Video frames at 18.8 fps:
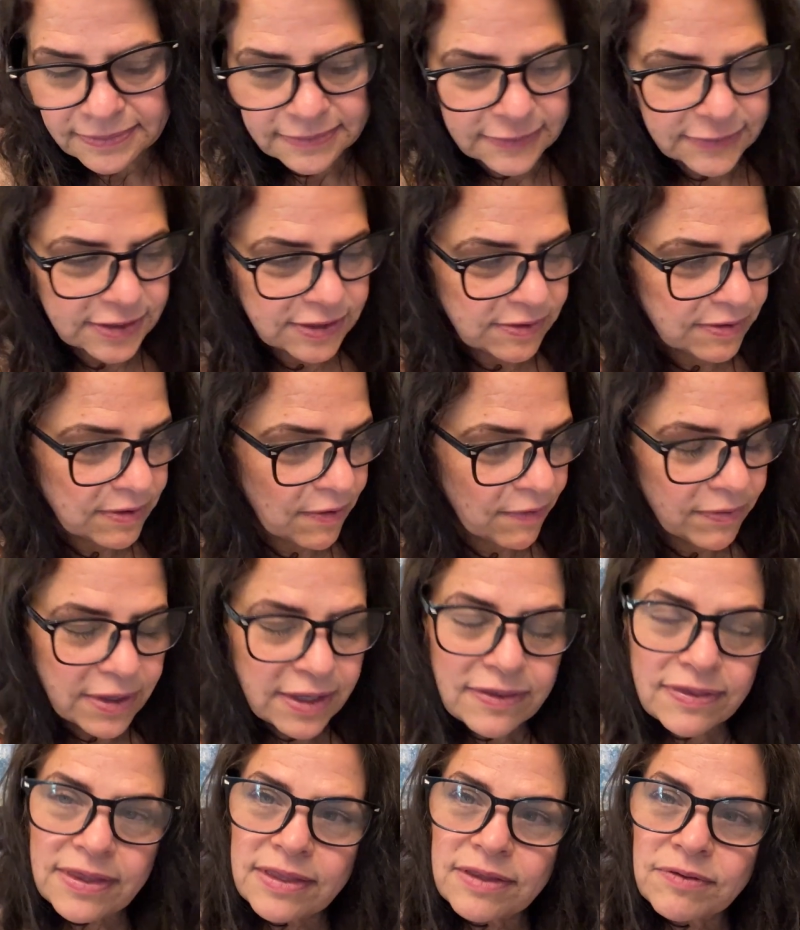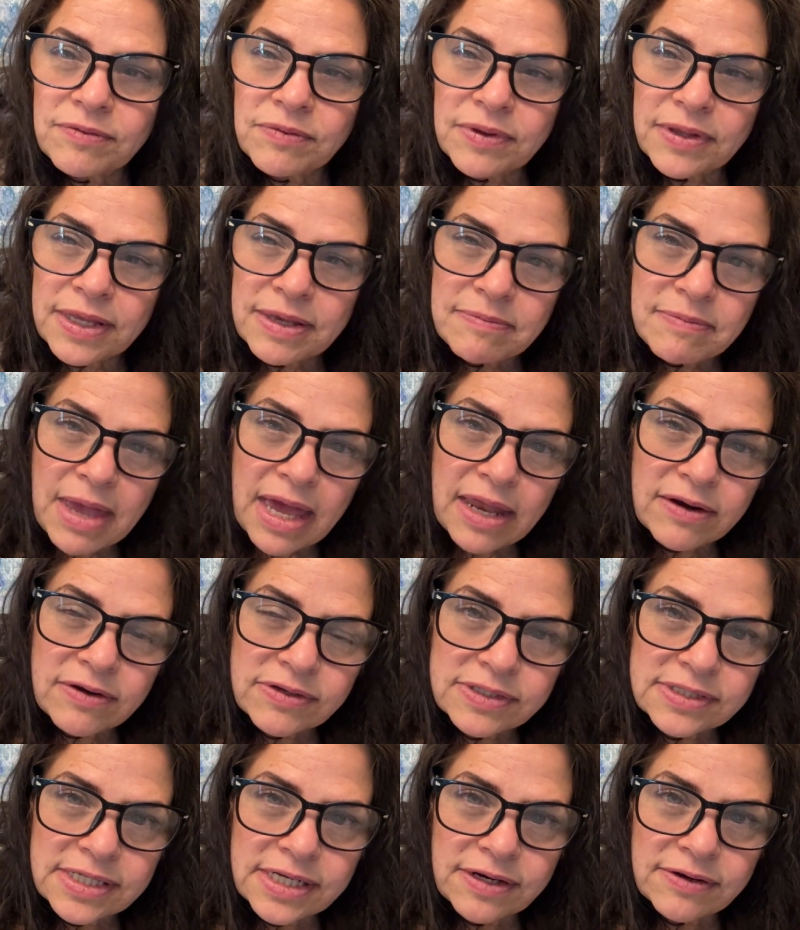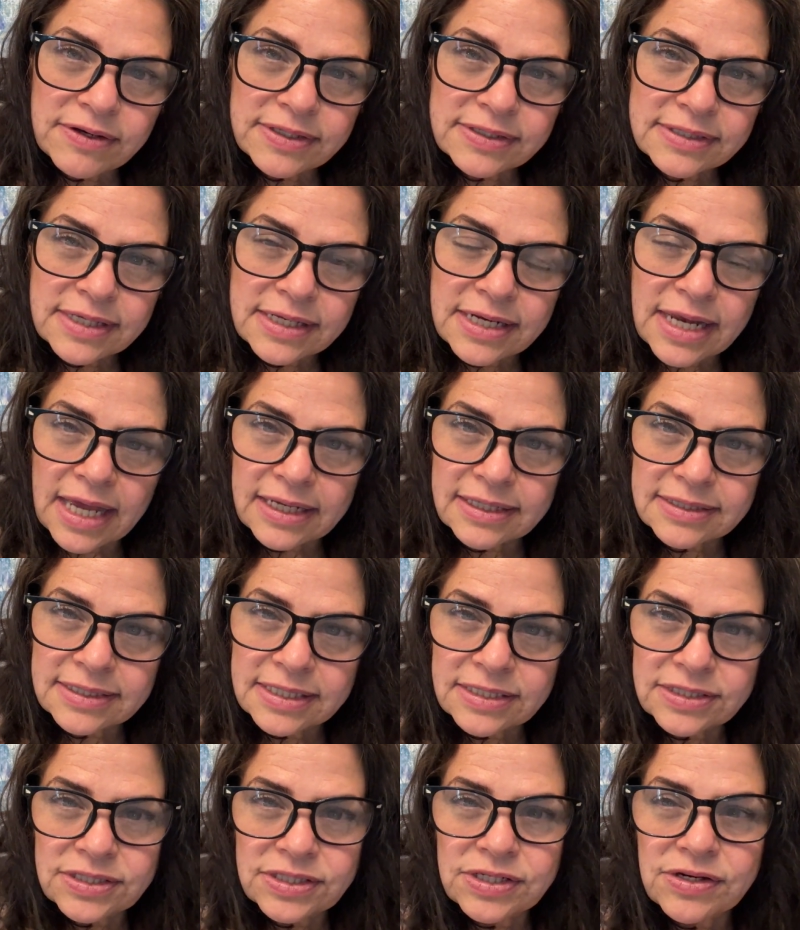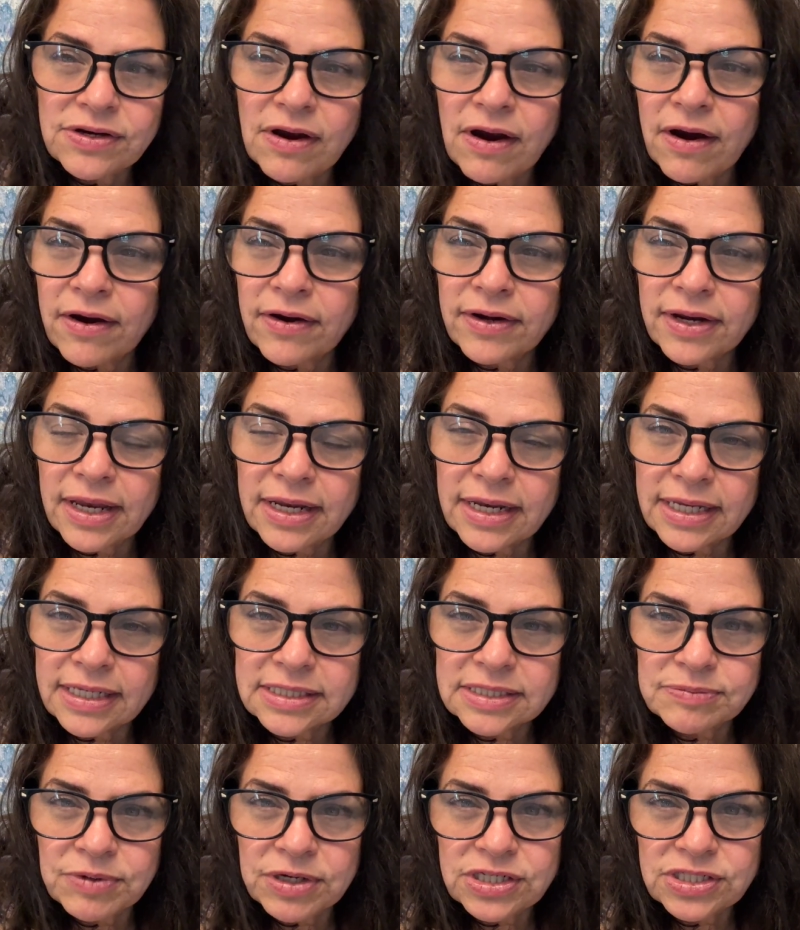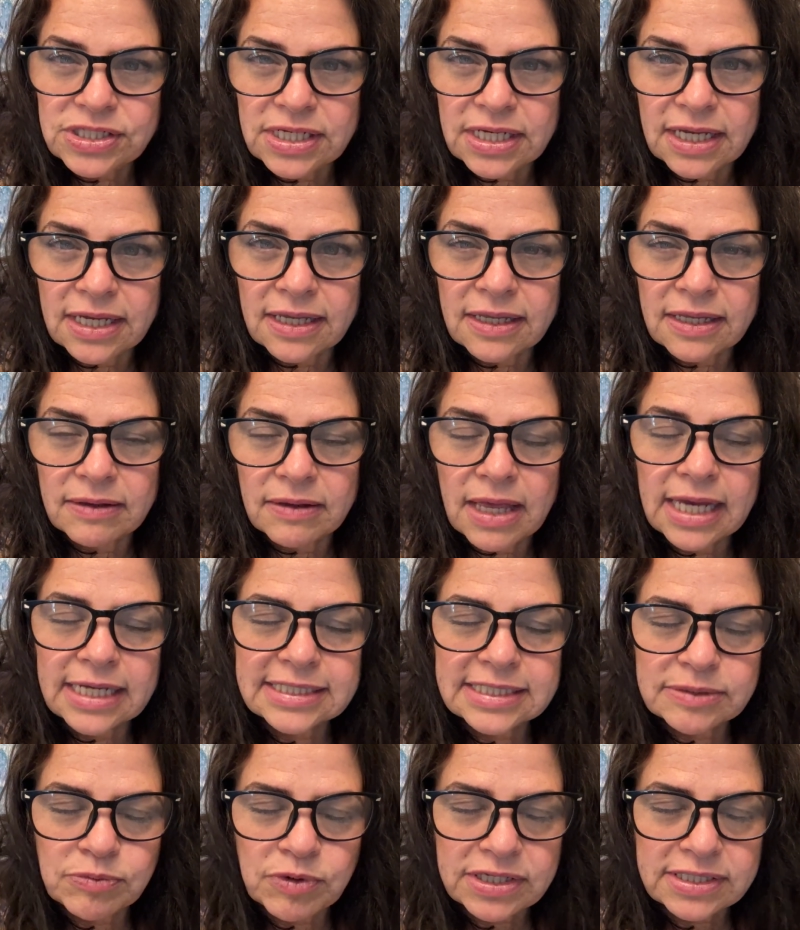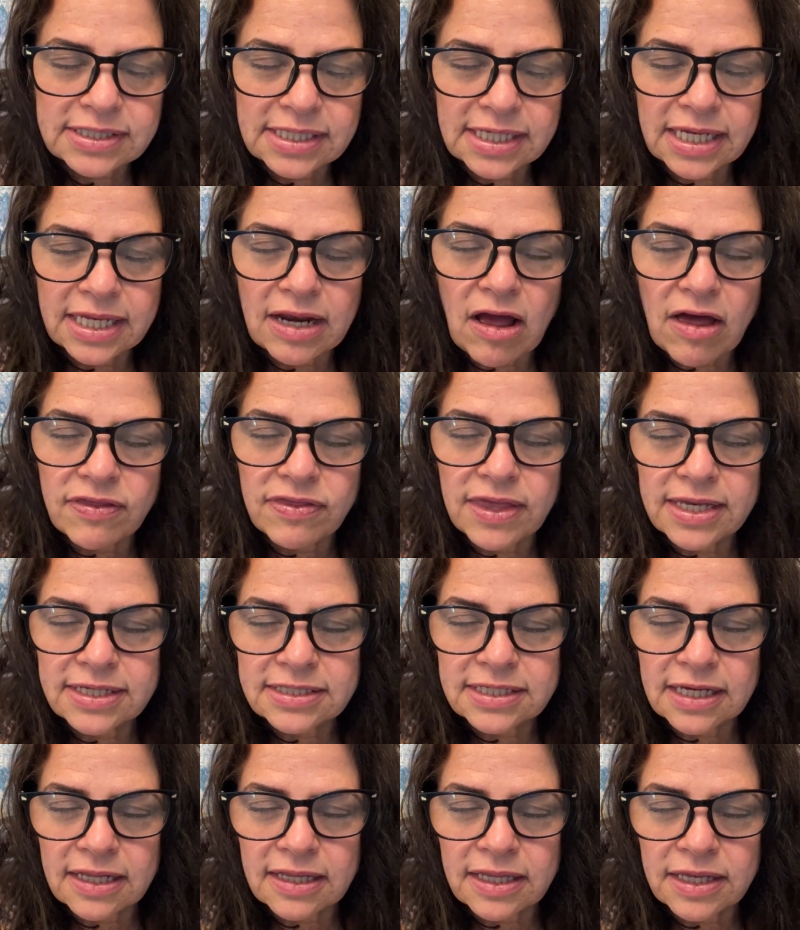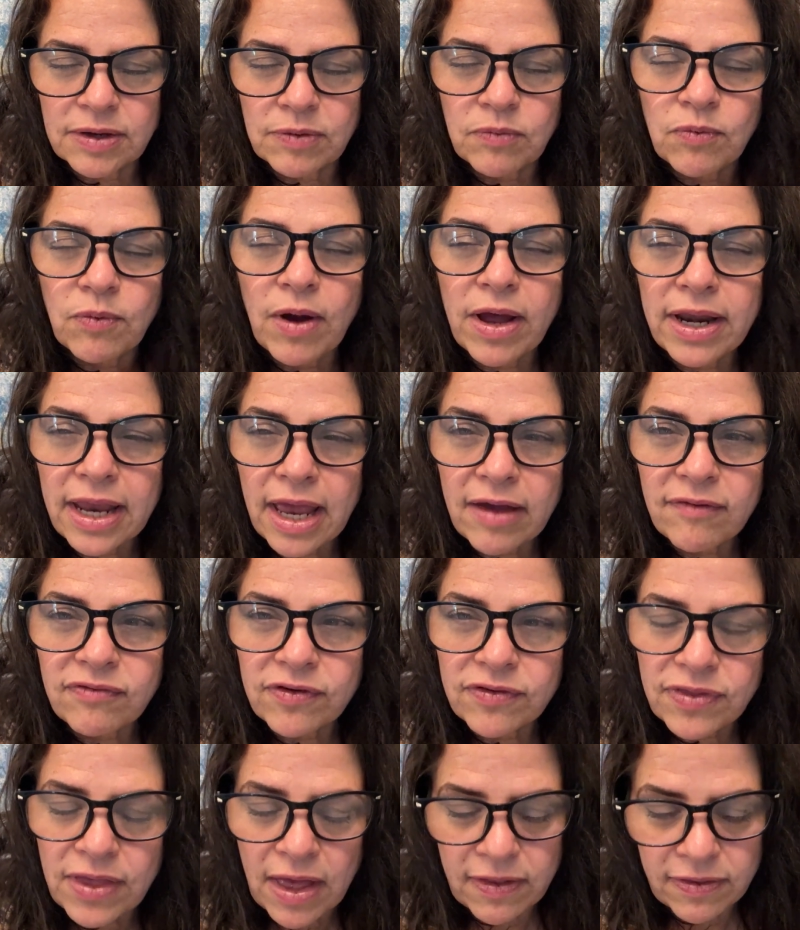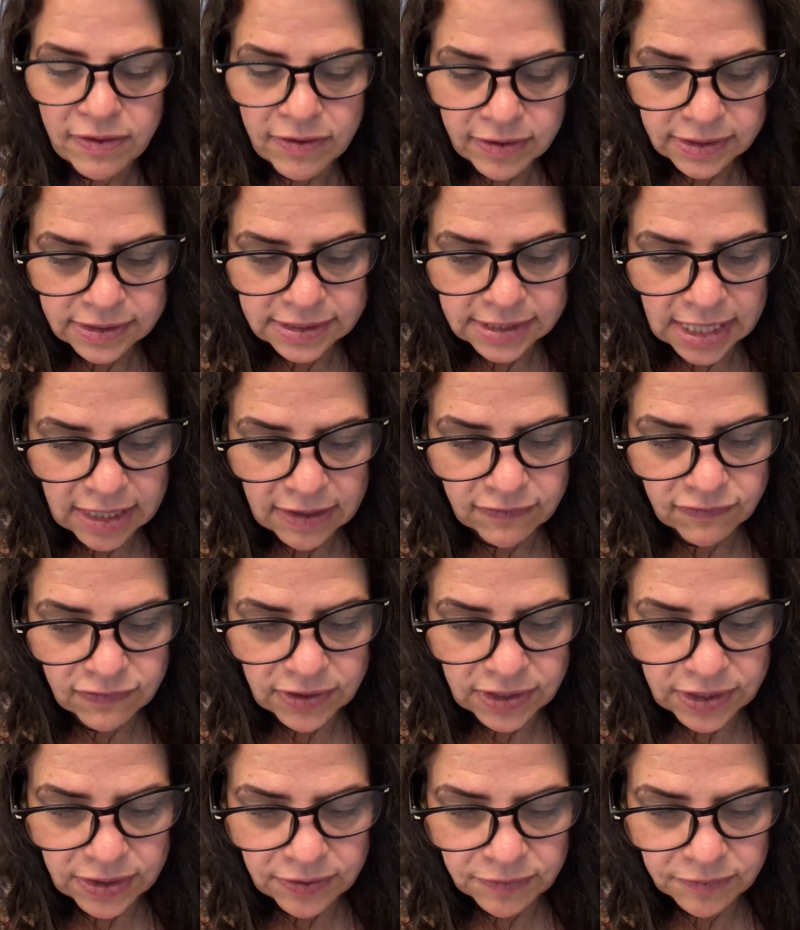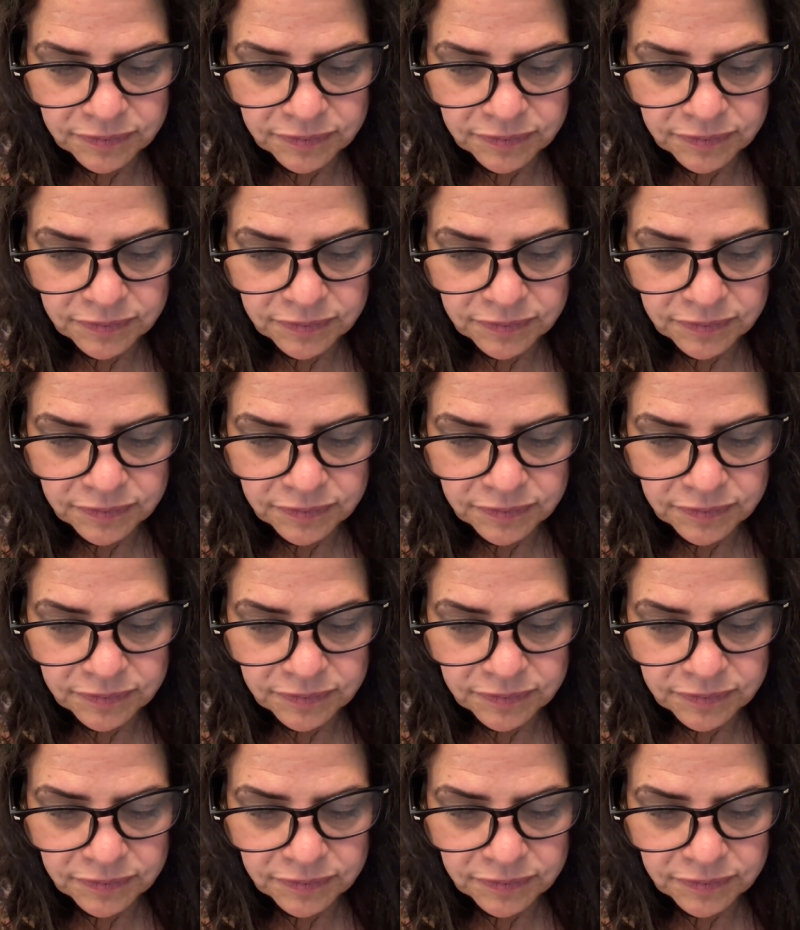So the only thing that really matters here is connecting to your heart and expressing it authentically, whatever that looks like for you.